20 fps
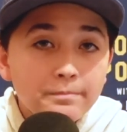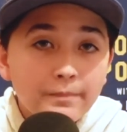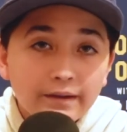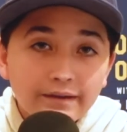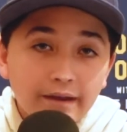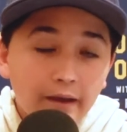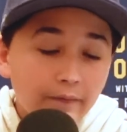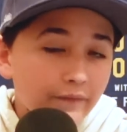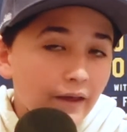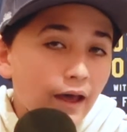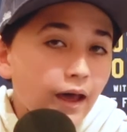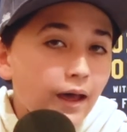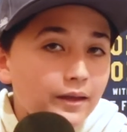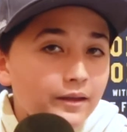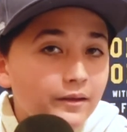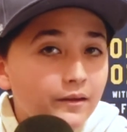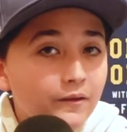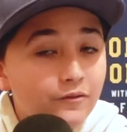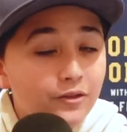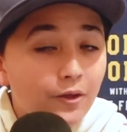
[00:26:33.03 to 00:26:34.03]
I doubt
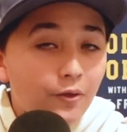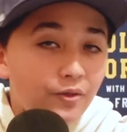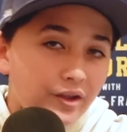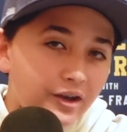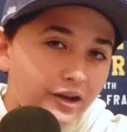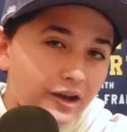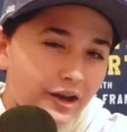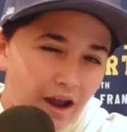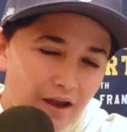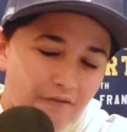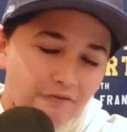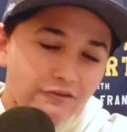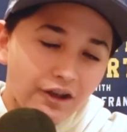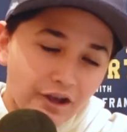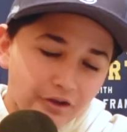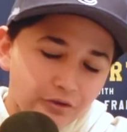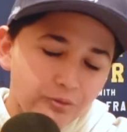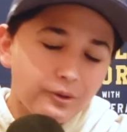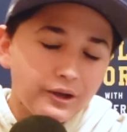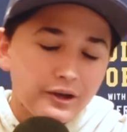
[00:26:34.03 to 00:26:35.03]
that, even though they did have a
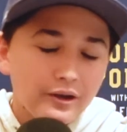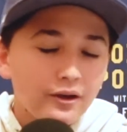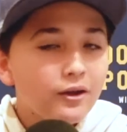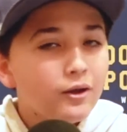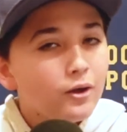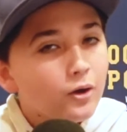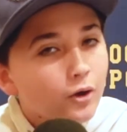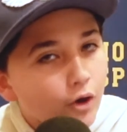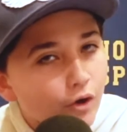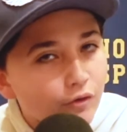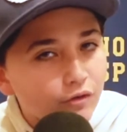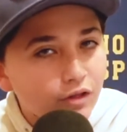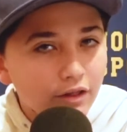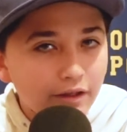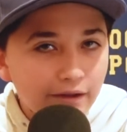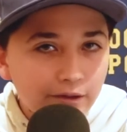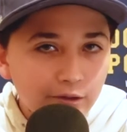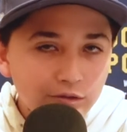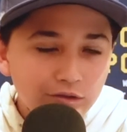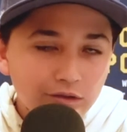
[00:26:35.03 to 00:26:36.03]
nice win over the
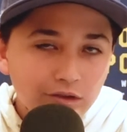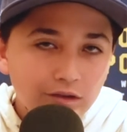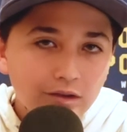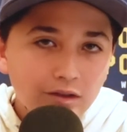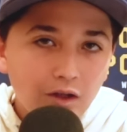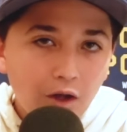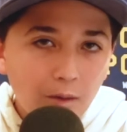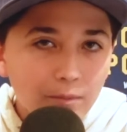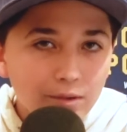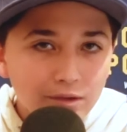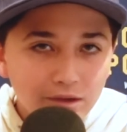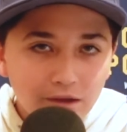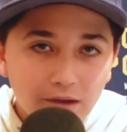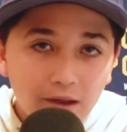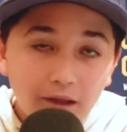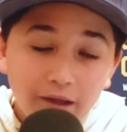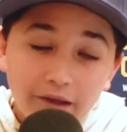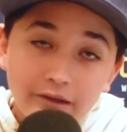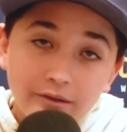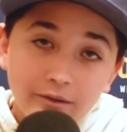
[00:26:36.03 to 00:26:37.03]
Lakers on Monday
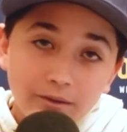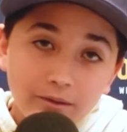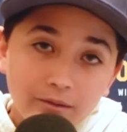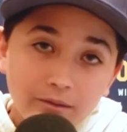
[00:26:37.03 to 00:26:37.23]
night.